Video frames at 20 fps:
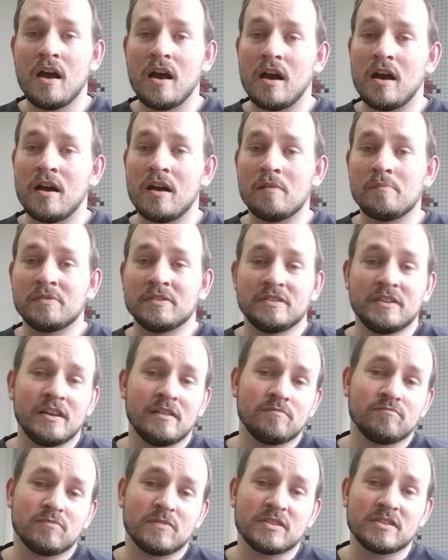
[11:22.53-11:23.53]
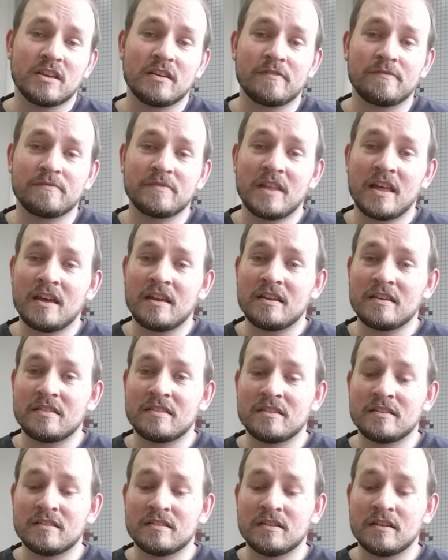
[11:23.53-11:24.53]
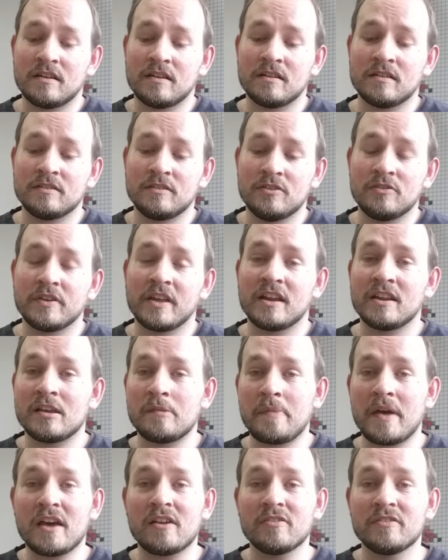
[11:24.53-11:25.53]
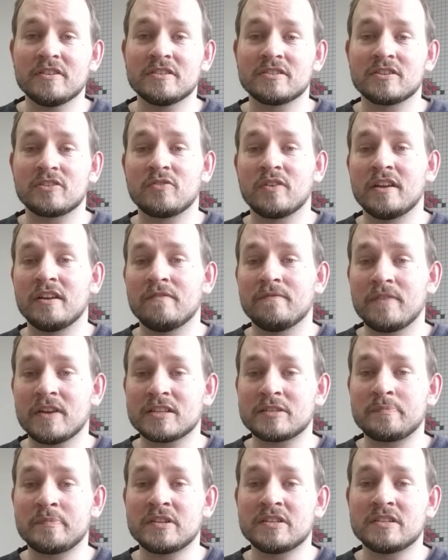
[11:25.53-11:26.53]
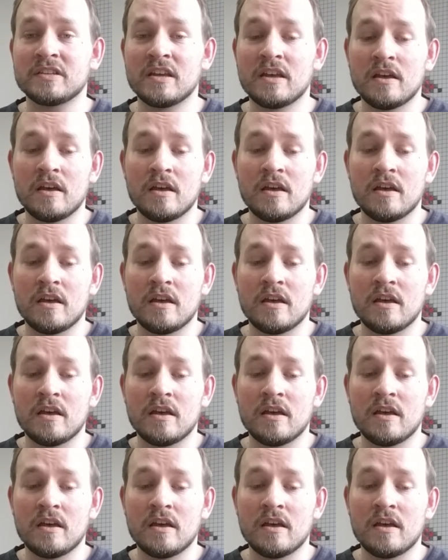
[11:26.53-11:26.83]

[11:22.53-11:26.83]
But yeah, aside from that, I think, getting a battery is a great investment.